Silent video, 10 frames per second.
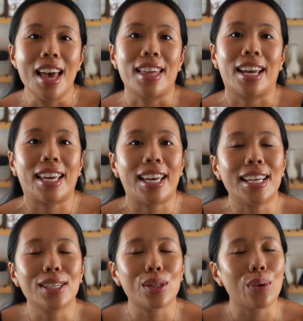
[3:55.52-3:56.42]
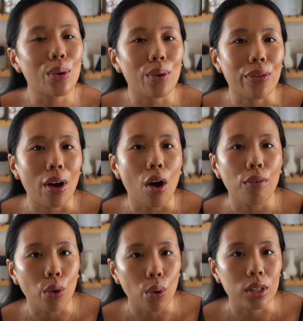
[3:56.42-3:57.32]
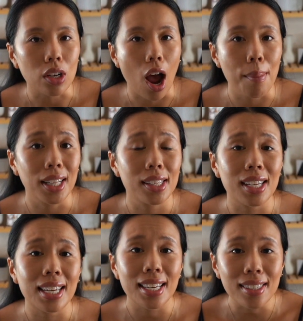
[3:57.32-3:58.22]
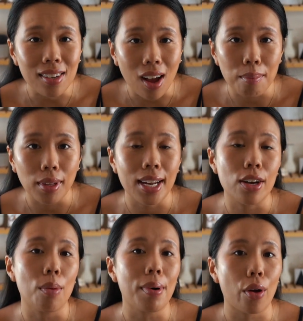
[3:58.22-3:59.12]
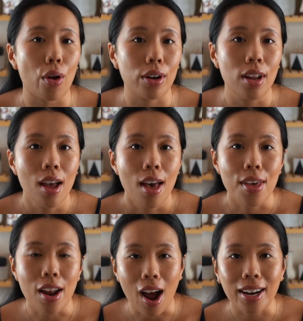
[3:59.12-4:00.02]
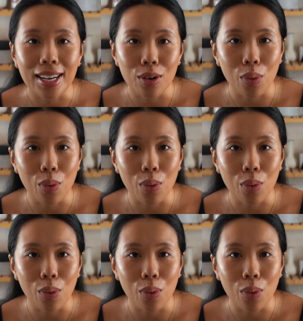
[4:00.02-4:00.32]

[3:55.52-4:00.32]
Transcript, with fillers: that He is the author of all time and it's to His timeline and not my own that I need to